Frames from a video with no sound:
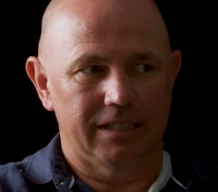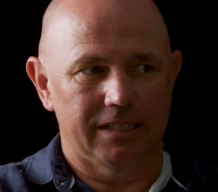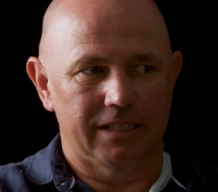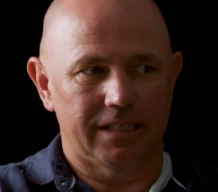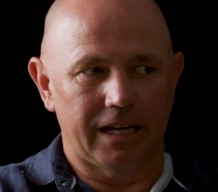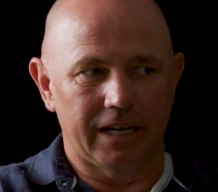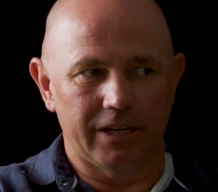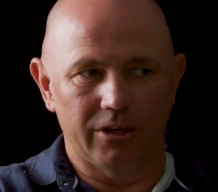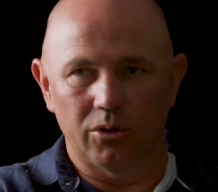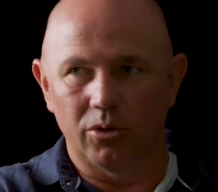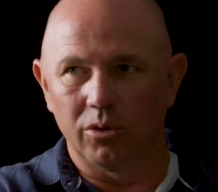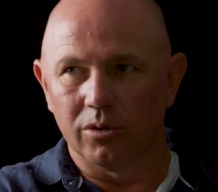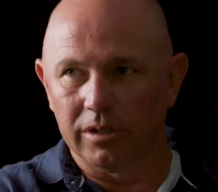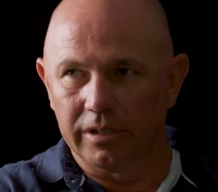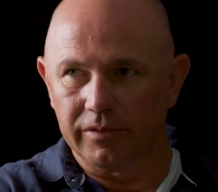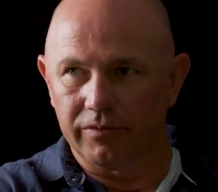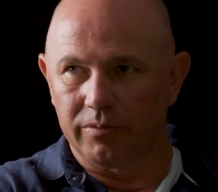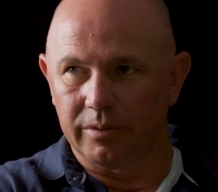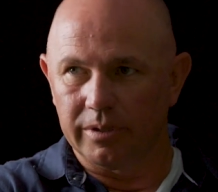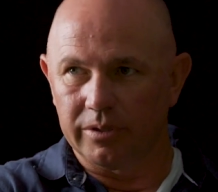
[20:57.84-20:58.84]
They all
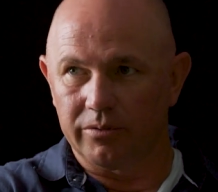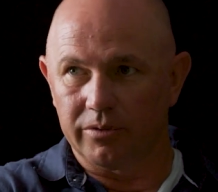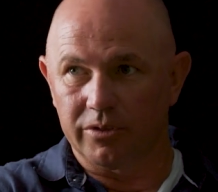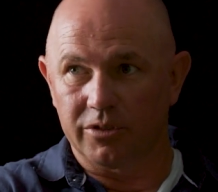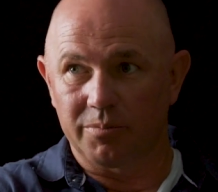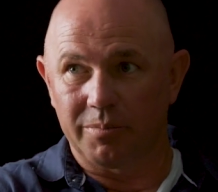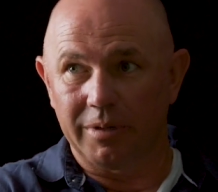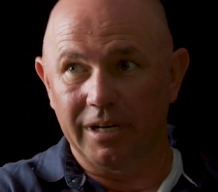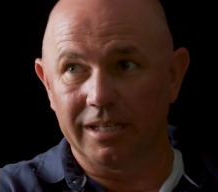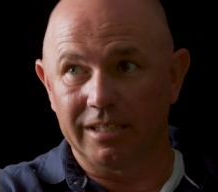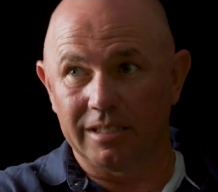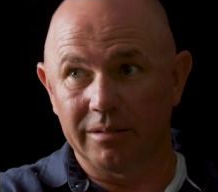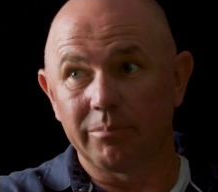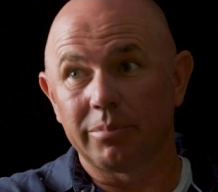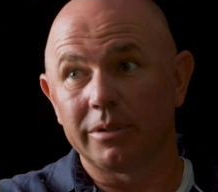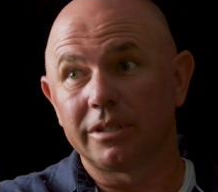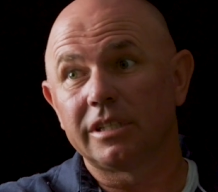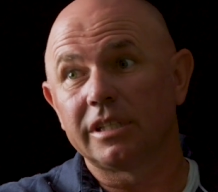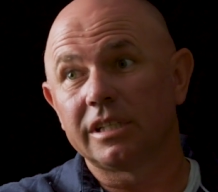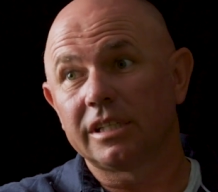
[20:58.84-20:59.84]
lived with respect, in
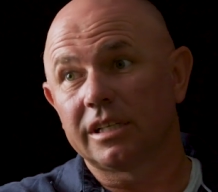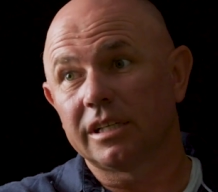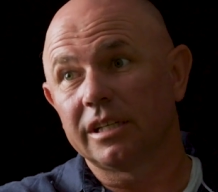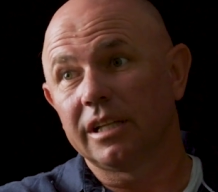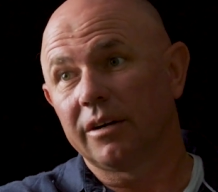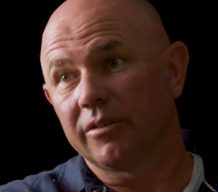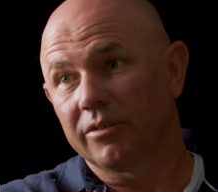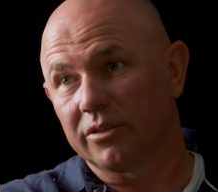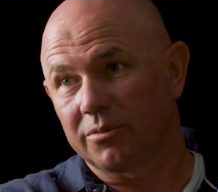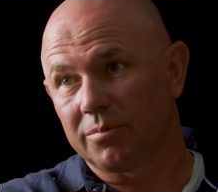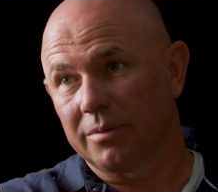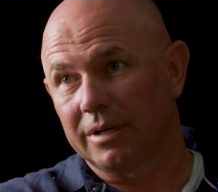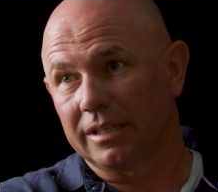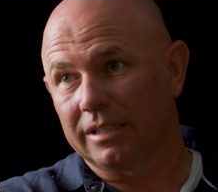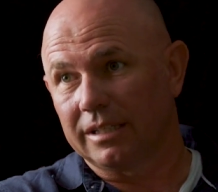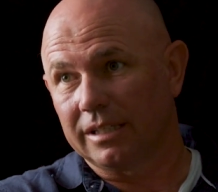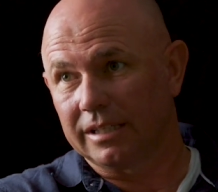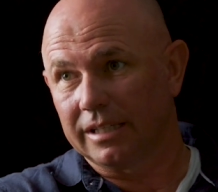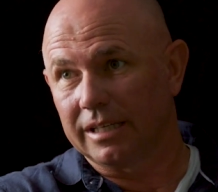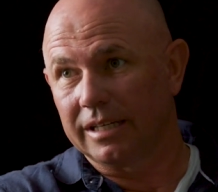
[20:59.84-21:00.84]
particular
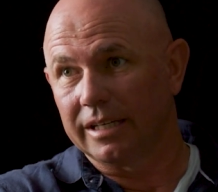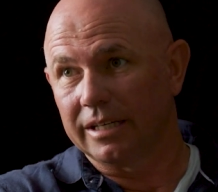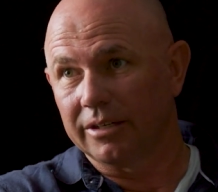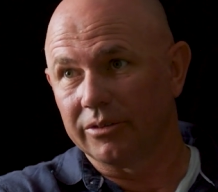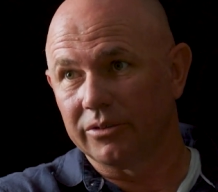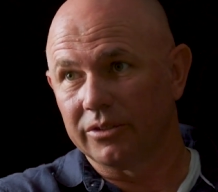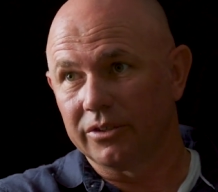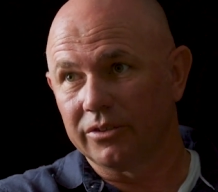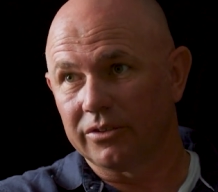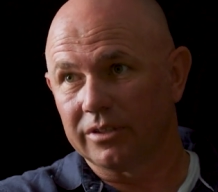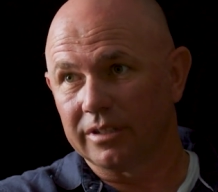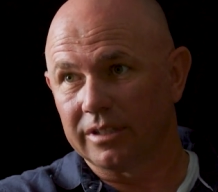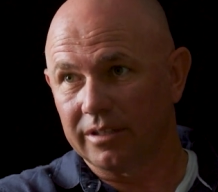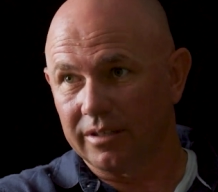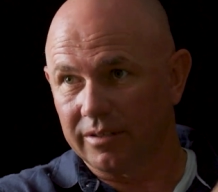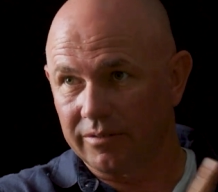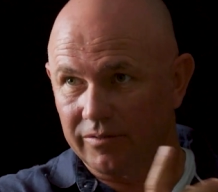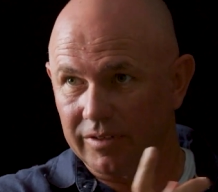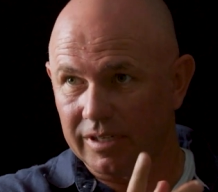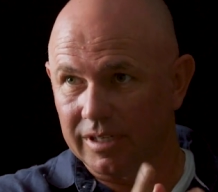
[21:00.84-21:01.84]
respecting their elders and
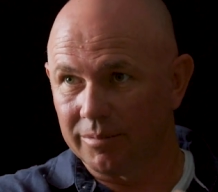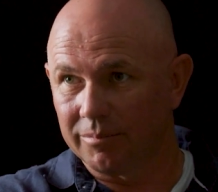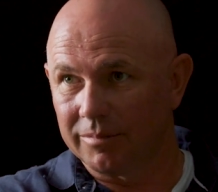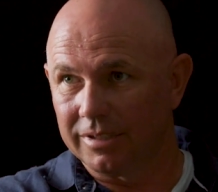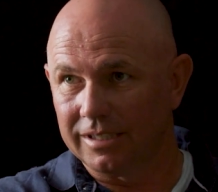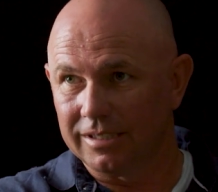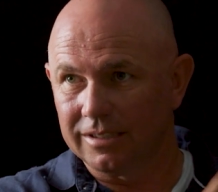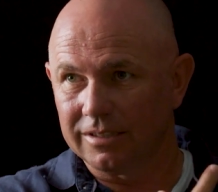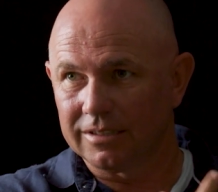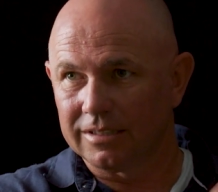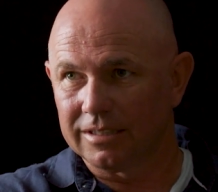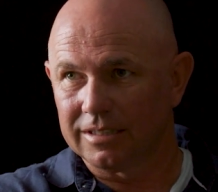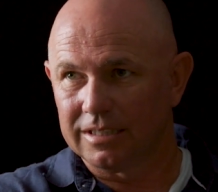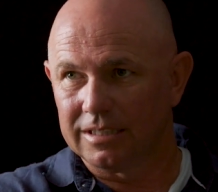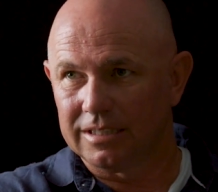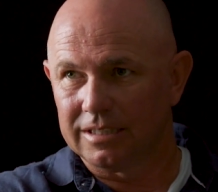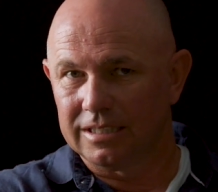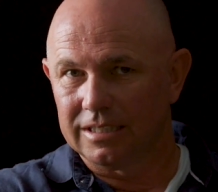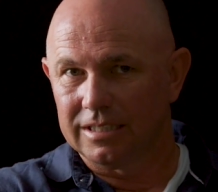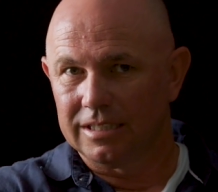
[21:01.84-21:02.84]
their families.
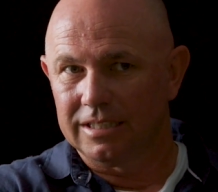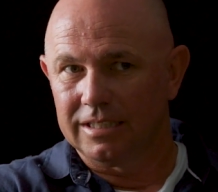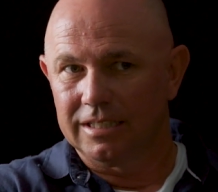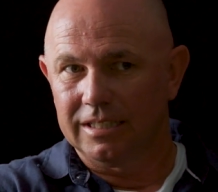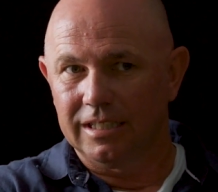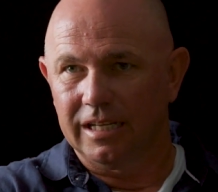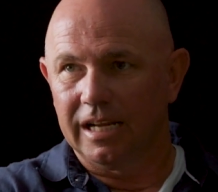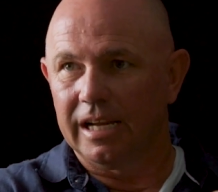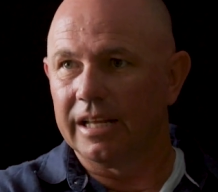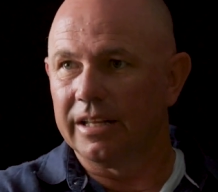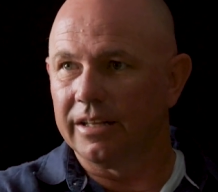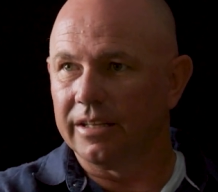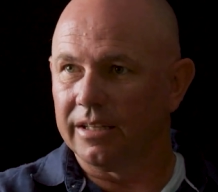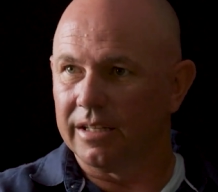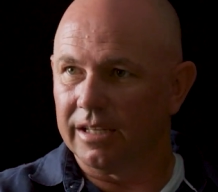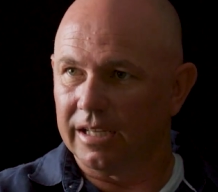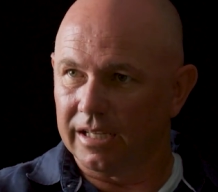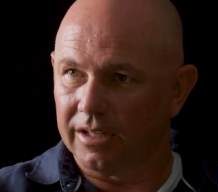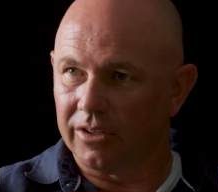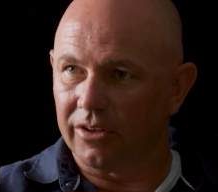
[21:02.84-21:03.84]
And
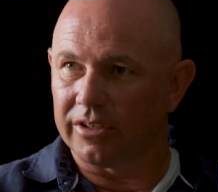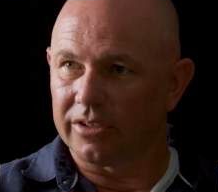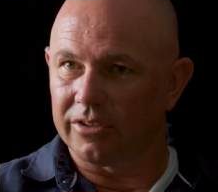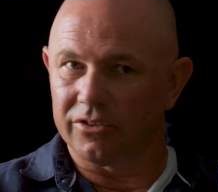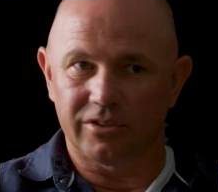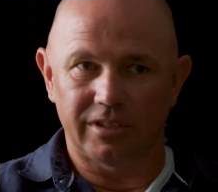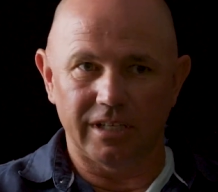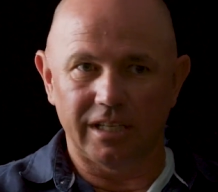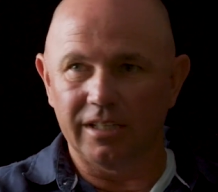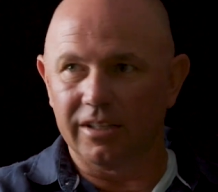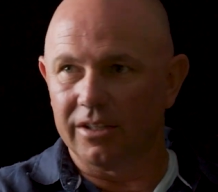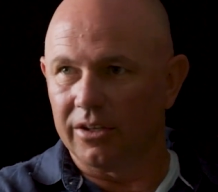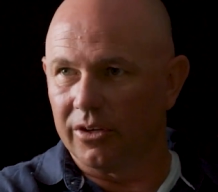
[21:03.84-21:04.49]
like you said,